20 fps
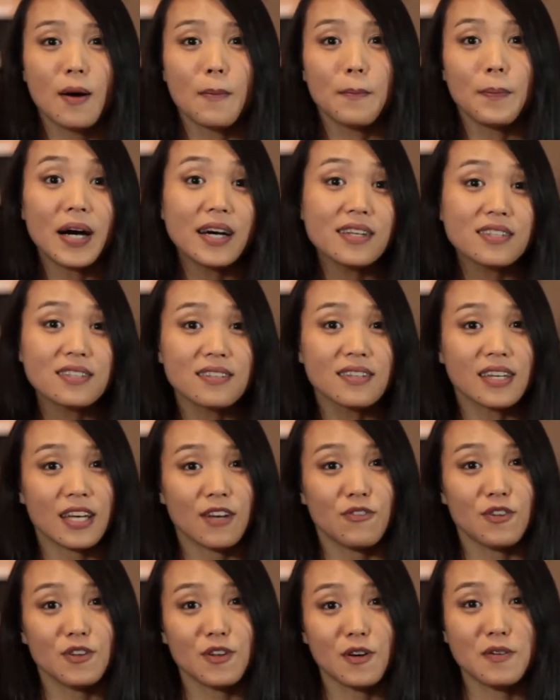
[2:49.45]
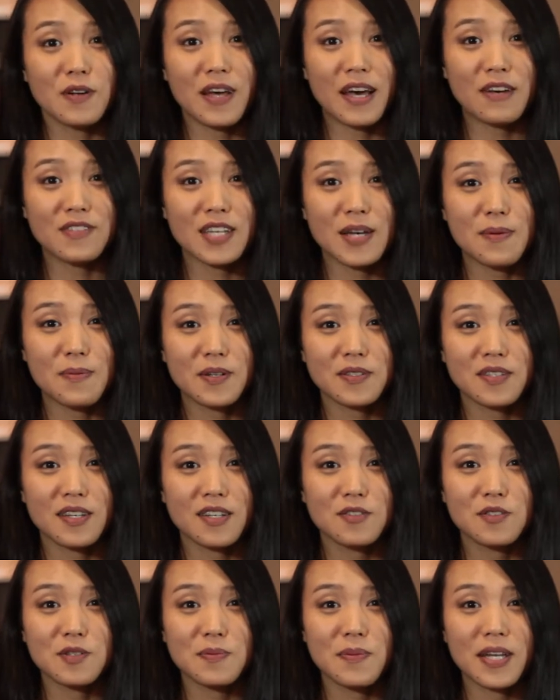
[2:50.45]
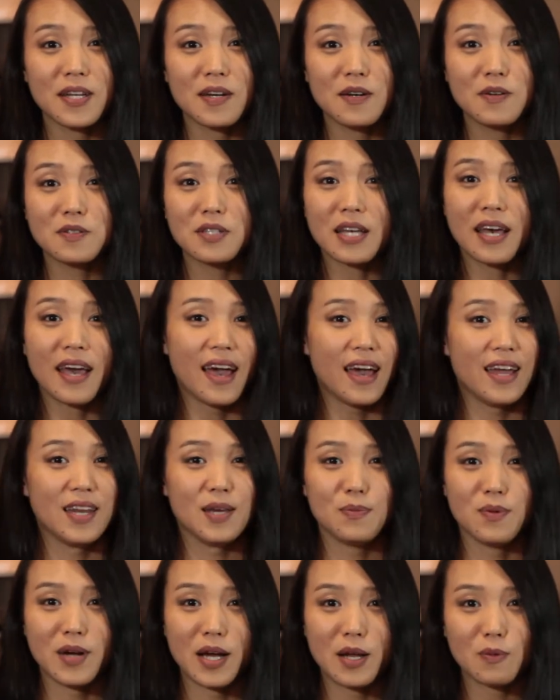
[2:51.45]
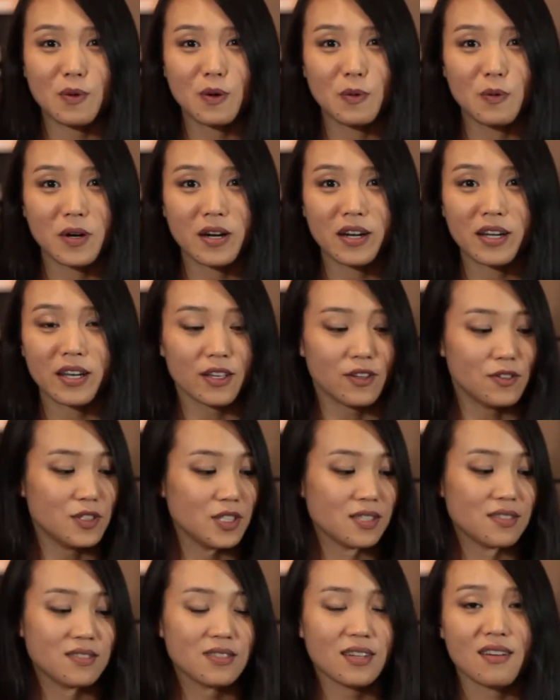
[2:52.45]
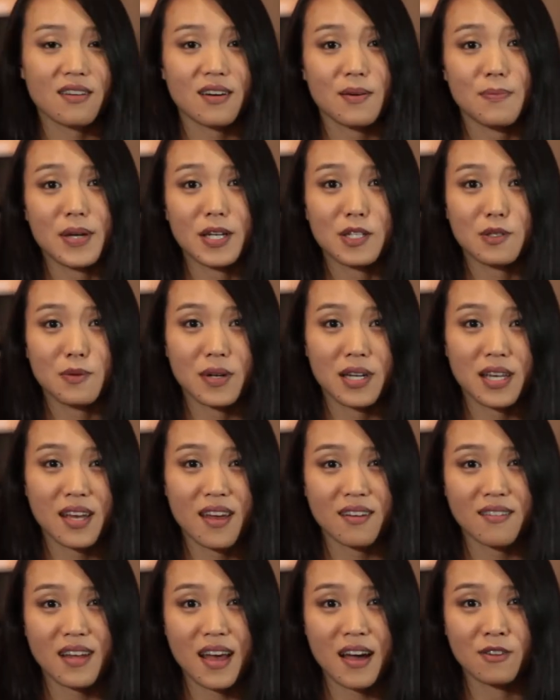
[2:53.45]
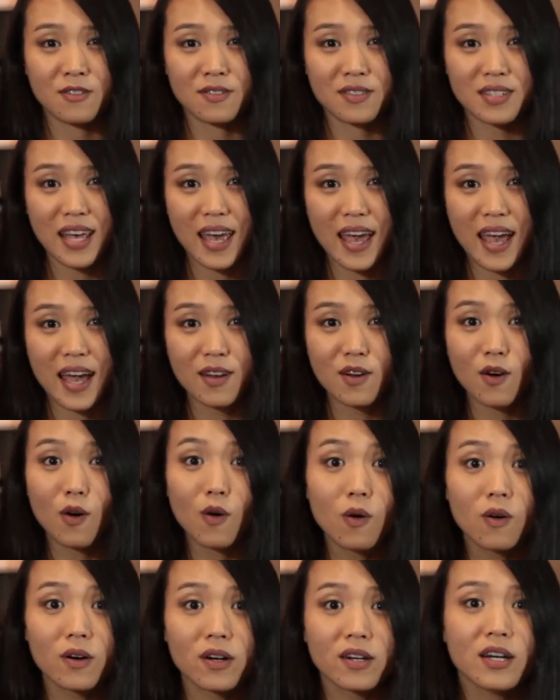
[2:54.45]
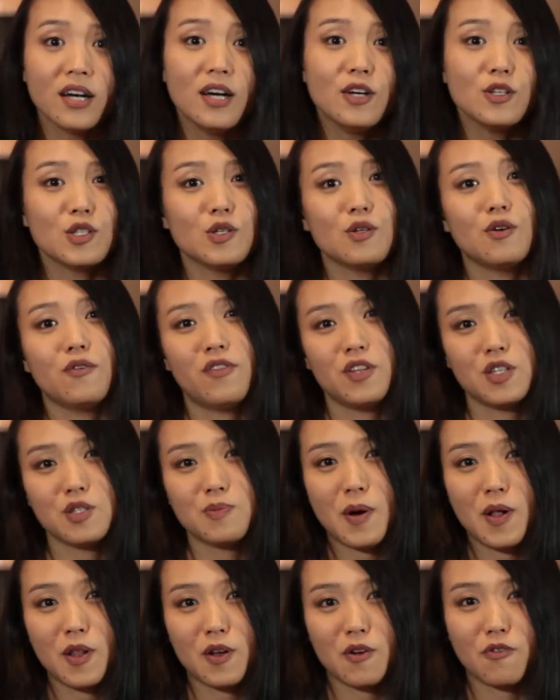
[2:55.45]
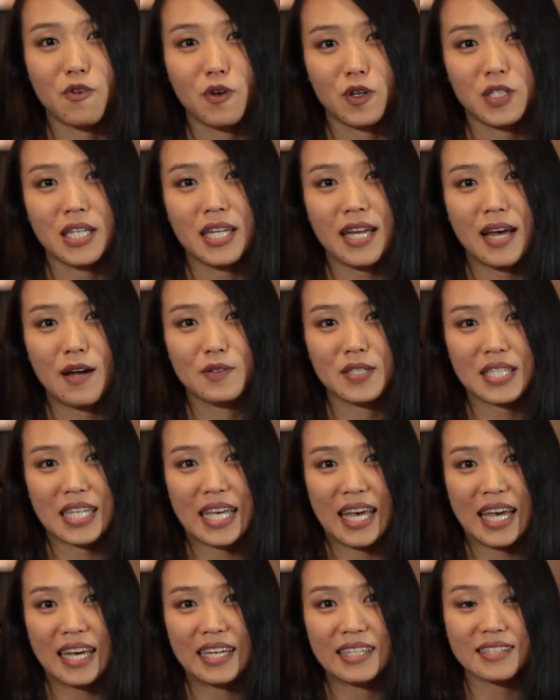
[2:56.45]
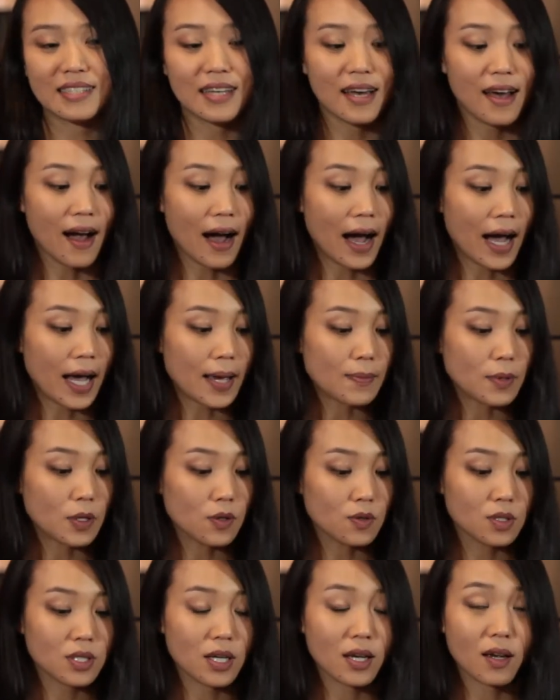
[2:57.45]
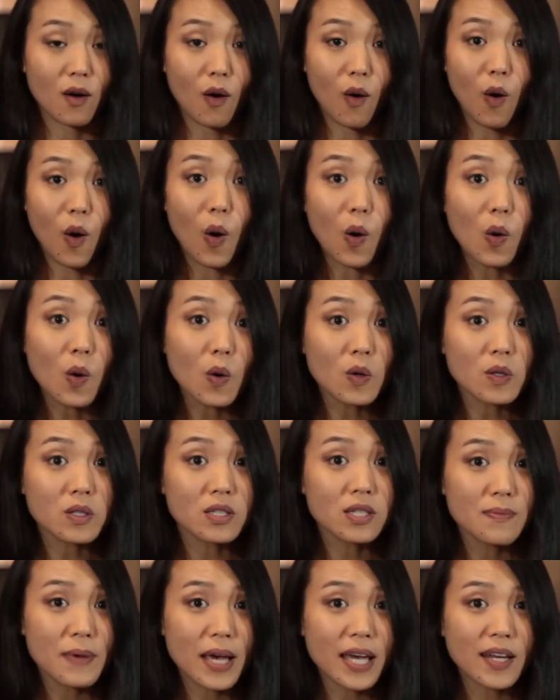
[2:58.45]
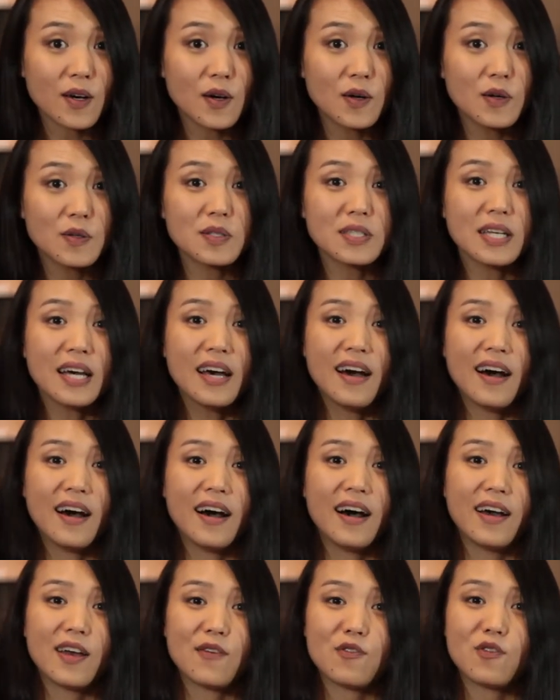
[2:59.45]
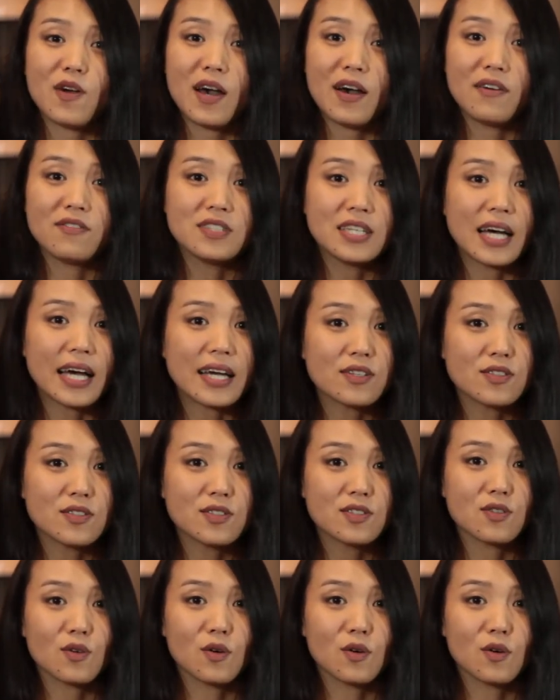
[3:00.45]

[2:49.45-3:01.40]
But if you don't have San Marzano tomatoes, any brand will work. You just need a big 28-ounce can or two of the smaller 14-ounce cans. I'm using whole tomatoes. If you have diced